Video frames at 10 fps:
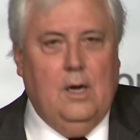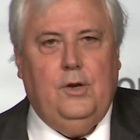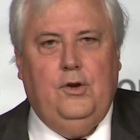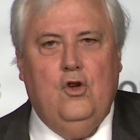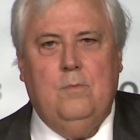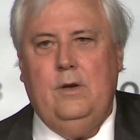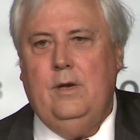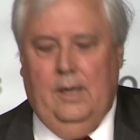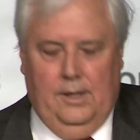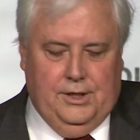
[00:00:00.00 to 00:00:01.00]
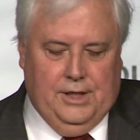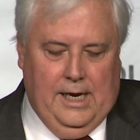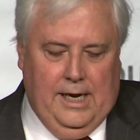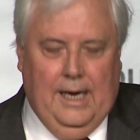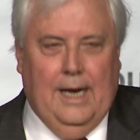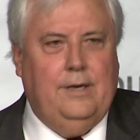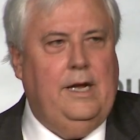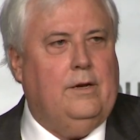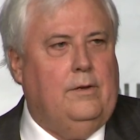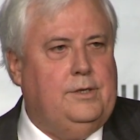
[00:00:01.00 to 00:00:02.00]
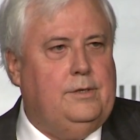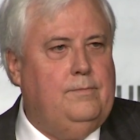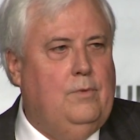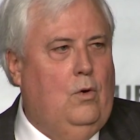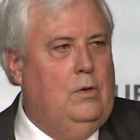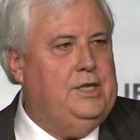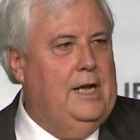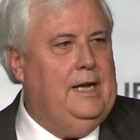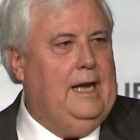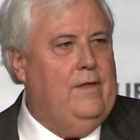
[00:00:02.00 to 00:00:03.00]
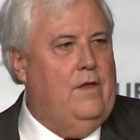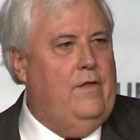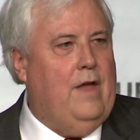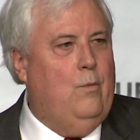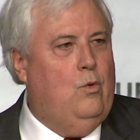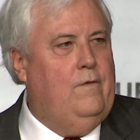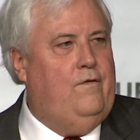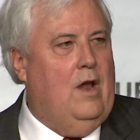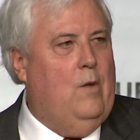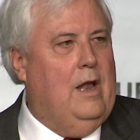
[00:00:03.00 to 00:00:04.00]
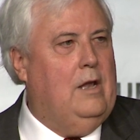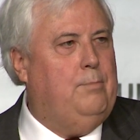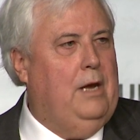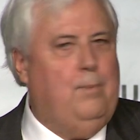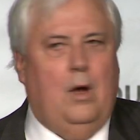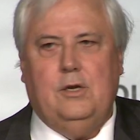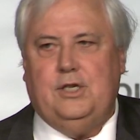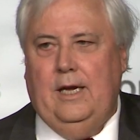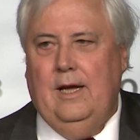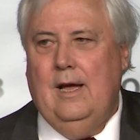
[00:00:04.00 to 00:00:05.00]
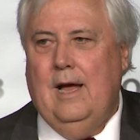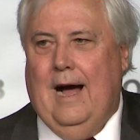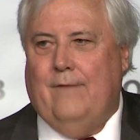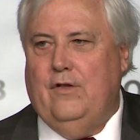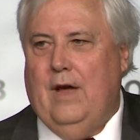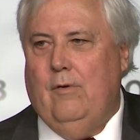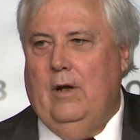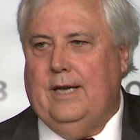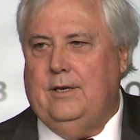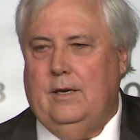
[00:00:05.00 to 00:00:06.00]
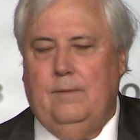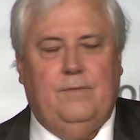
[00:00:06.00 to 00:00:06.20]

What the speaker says: Newman, Seney and Nichols all said together that they wouldn't follow LNP policy after they were elected.